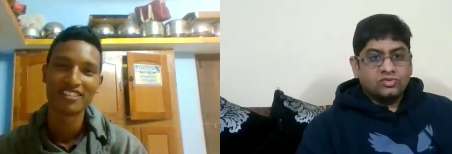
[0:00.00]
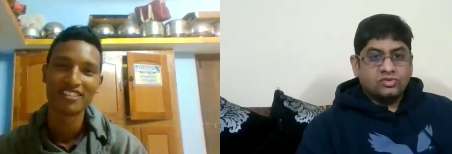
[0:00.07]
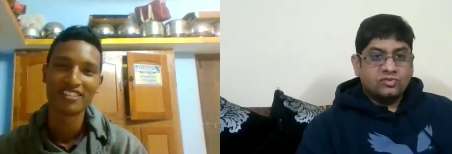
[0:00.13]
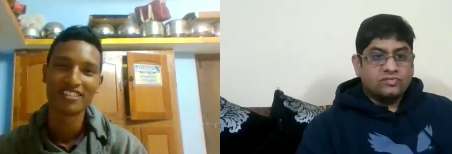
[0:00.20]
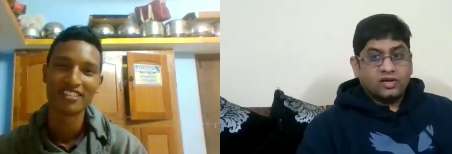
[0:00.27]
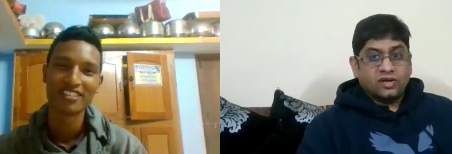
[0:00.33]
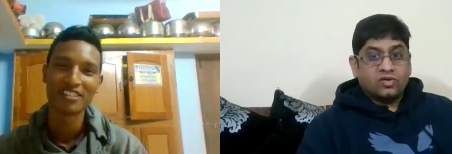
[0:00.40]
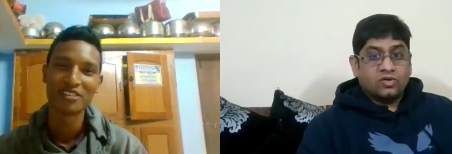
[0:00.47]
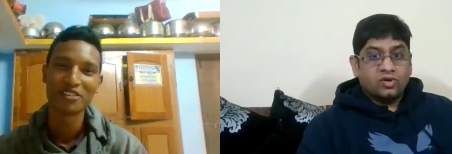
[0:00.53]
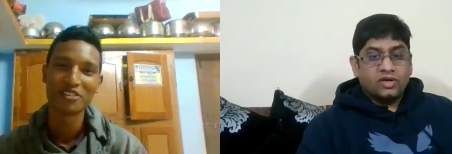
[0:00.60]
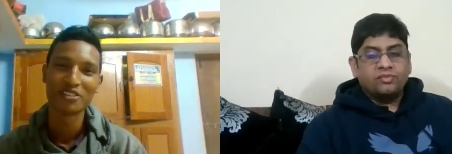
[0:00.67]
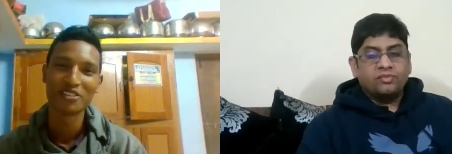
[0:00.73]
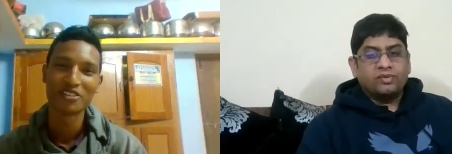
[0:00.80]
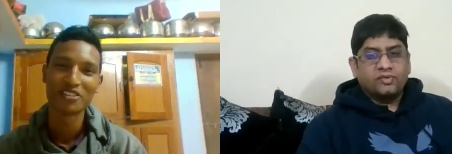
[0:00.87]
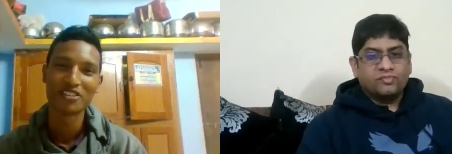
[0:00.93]
Speaker 1: you know, work only
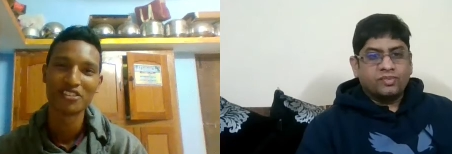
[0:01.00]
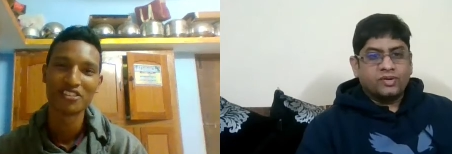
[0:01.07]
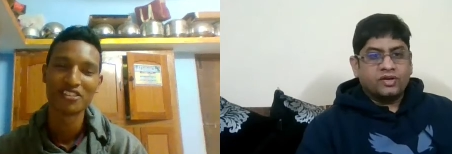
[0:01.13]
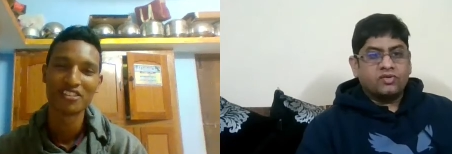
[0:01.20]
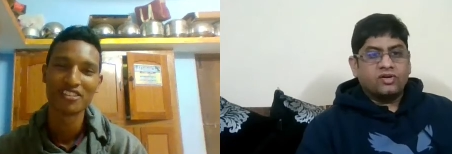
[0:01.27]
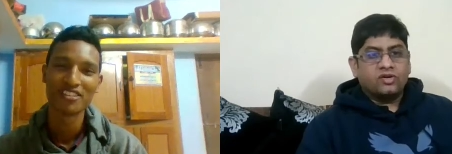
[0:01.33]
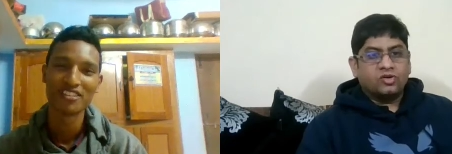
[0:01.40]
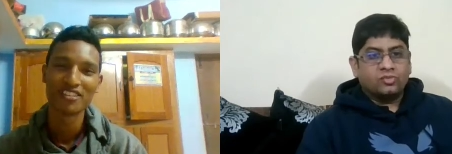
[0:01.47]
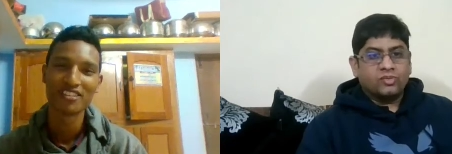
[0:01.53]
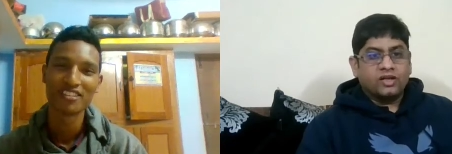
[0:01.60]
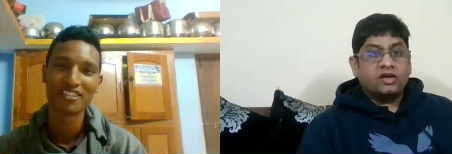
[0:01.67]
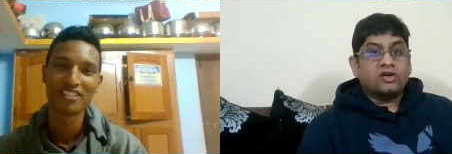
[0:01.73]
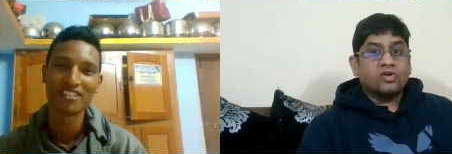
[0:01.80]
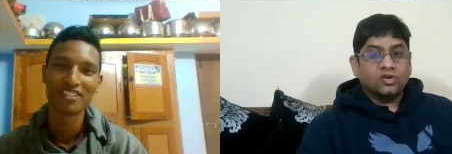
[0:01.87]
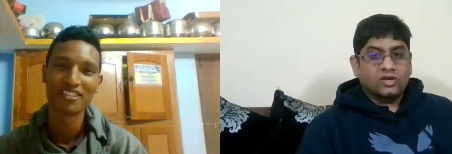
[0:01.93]
in particular domain
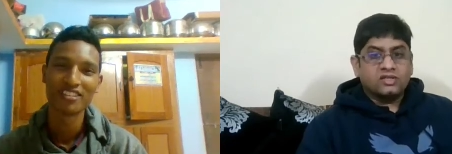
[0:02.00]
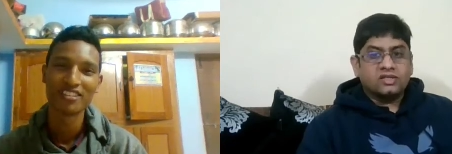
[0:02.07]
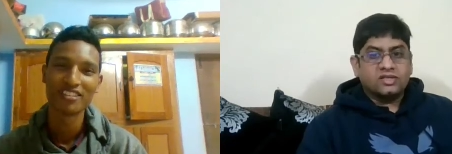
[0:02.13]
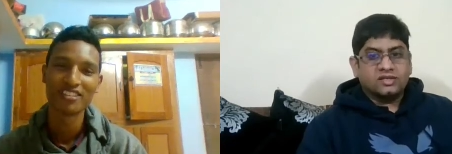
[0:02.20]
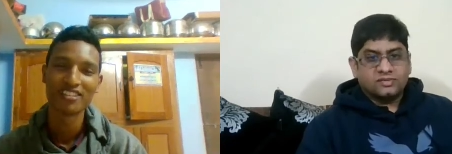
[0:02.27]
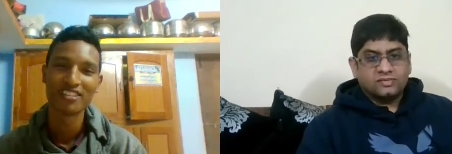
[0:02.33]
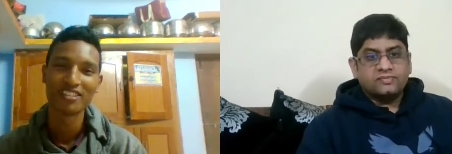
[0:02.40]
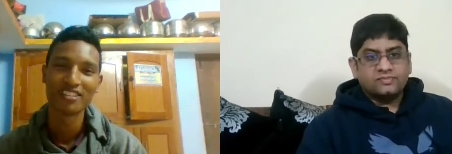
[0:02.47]
and not other.